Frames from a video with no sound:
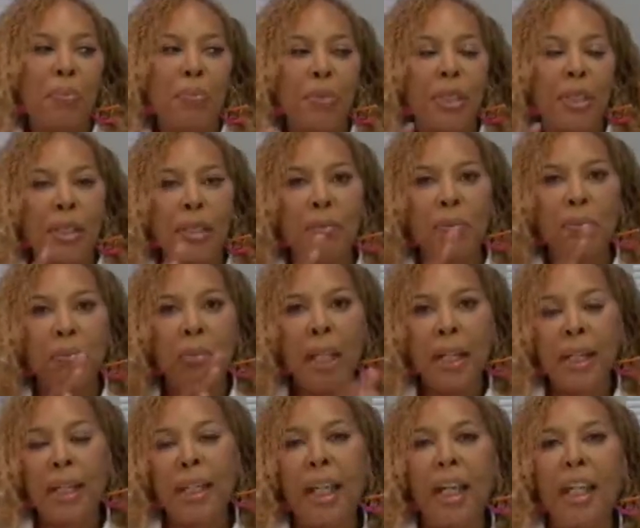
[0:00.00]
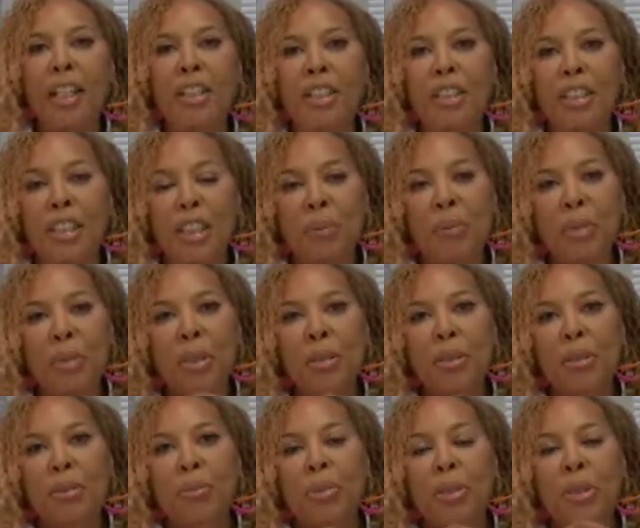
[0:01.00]
medications that we
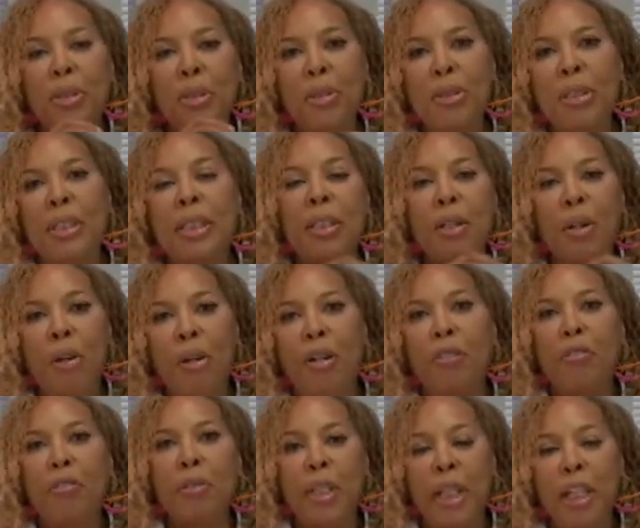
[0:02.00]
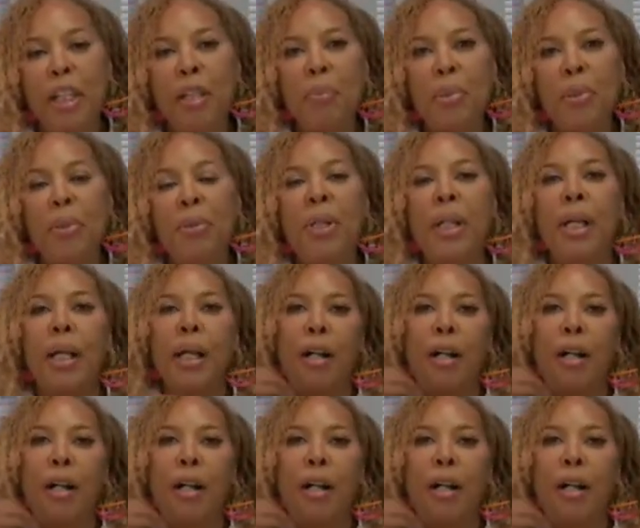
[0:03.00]
were using off-label